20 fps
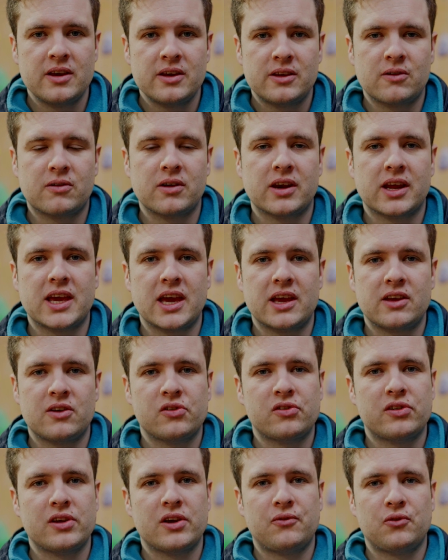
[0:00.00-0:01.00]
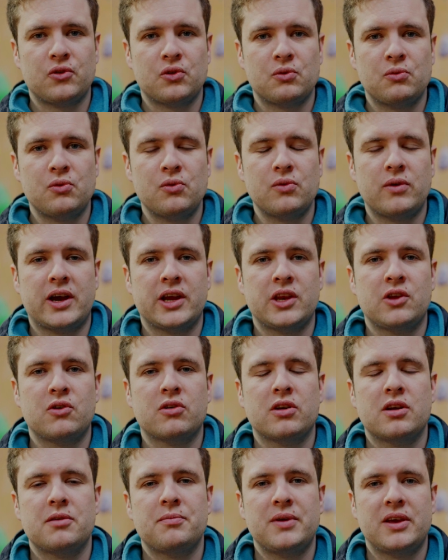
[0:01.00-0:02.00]
You're gonna get yourself on the wall and you're
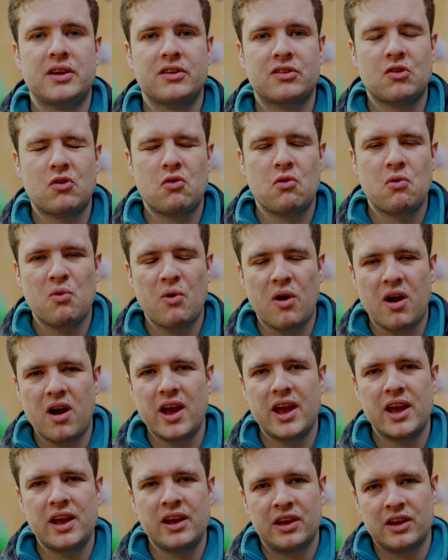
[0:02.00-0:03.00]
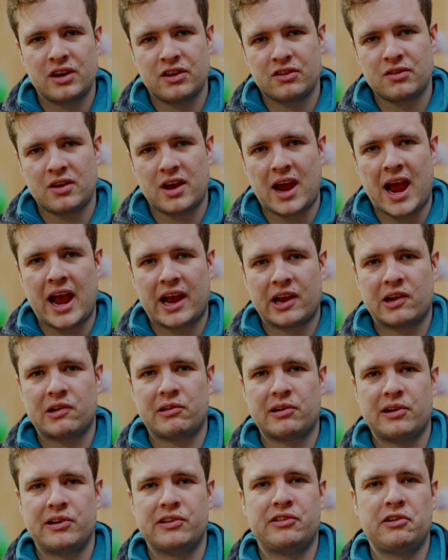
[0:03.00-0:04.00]
gonna be as quiet and as
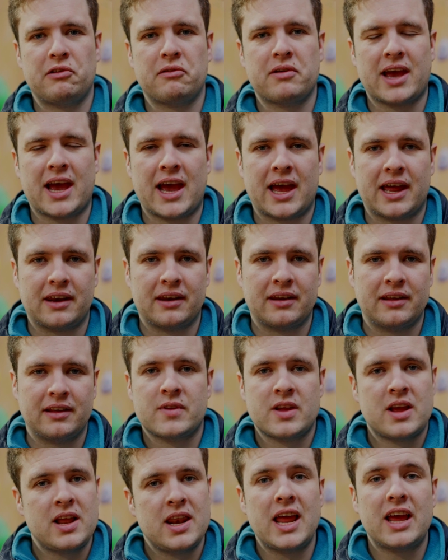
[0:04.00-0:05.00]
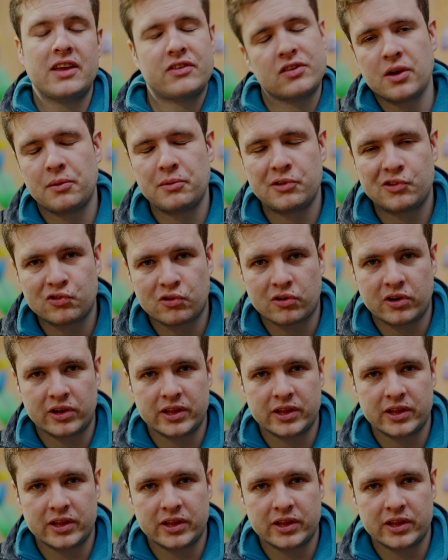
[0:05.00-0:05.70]
accurate as you can. Let's go and try